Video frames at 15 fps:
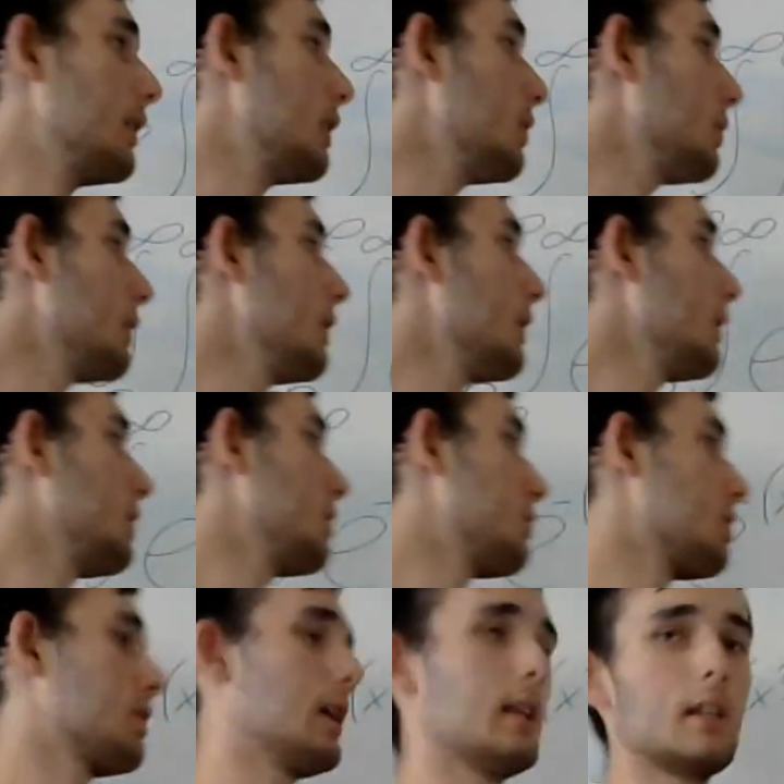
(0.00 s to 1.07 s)
u here, you
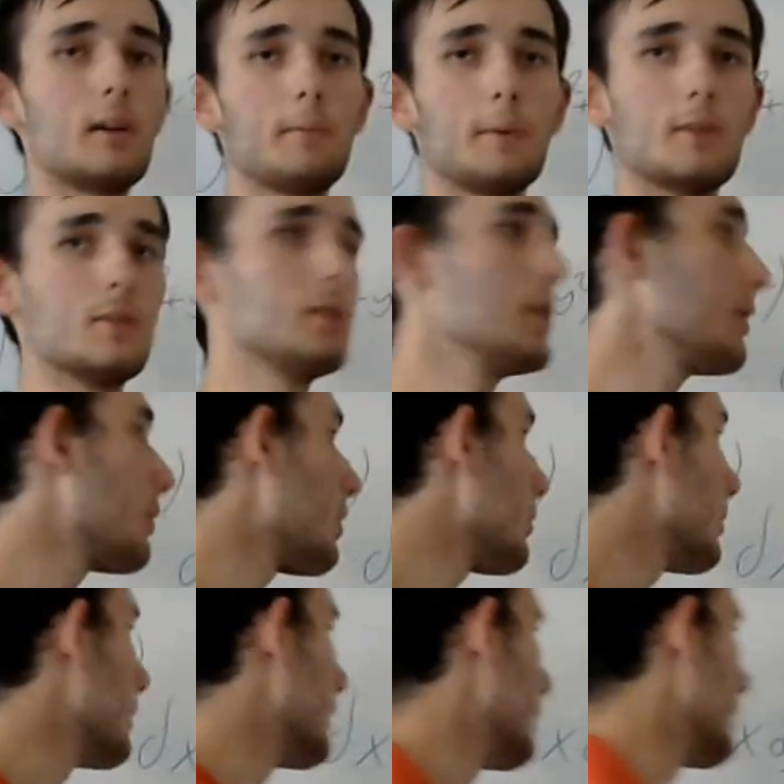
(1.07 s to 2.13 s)
just end up with 0.